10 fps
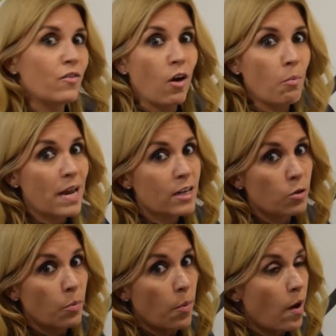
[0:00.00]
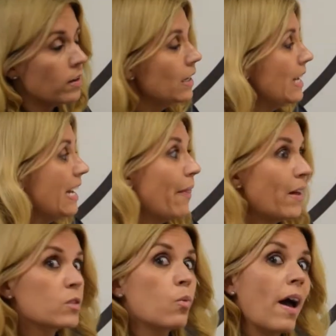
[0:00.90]
not picked up upon, and
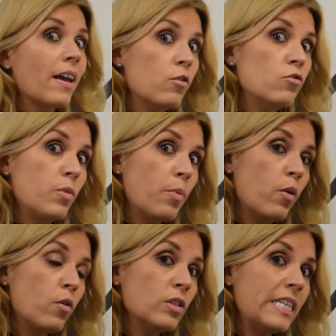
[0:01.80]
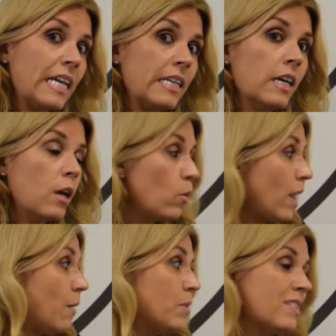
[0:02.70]
that's why good reporting will
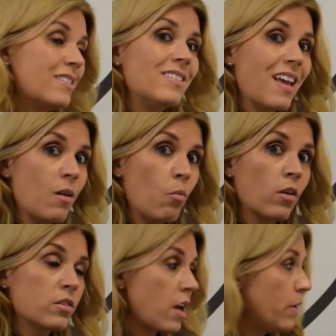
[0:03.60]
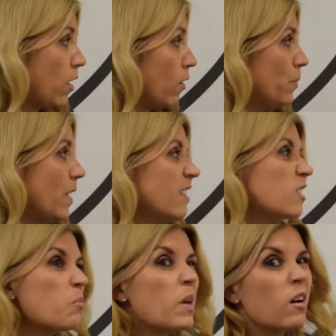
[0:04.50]
help you to see what's going on and
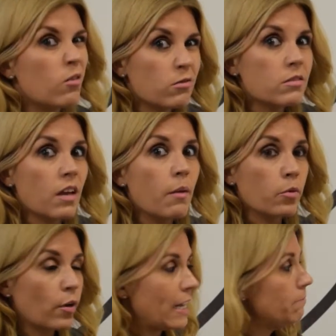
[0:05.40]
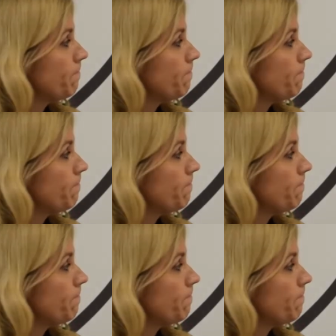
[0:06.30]
to be a good employer.